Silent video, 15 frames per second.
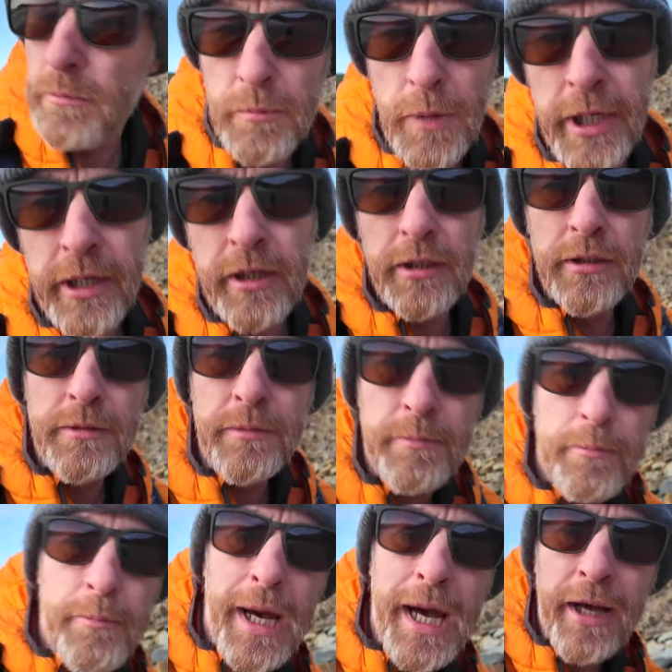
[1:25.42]
Michael,
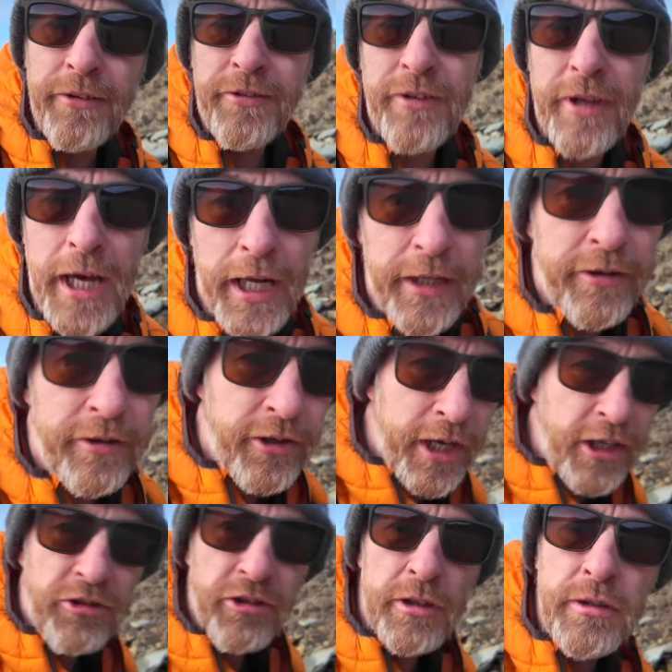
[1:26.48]
Maz and
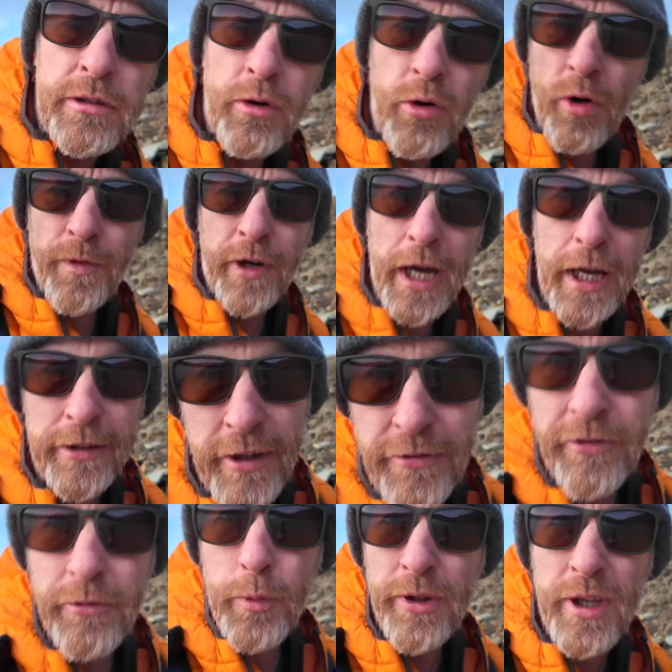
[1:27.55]
Nigel over, and
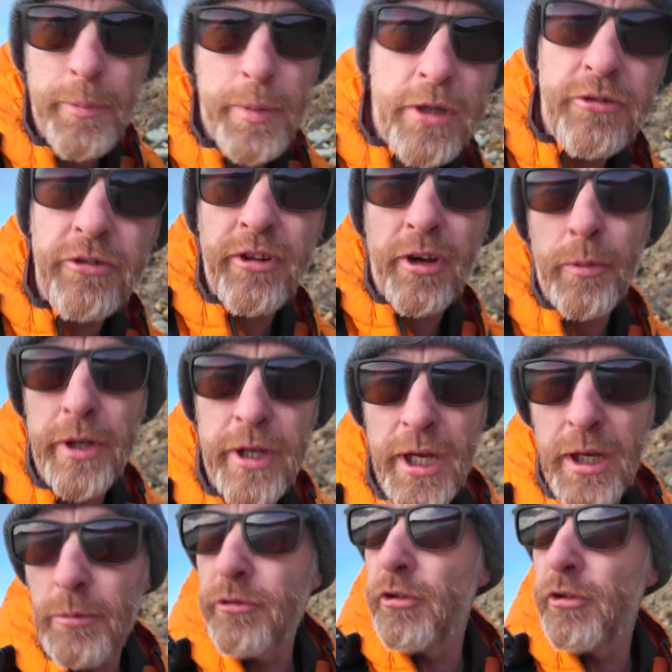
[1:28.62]
this is one of the beaches that we came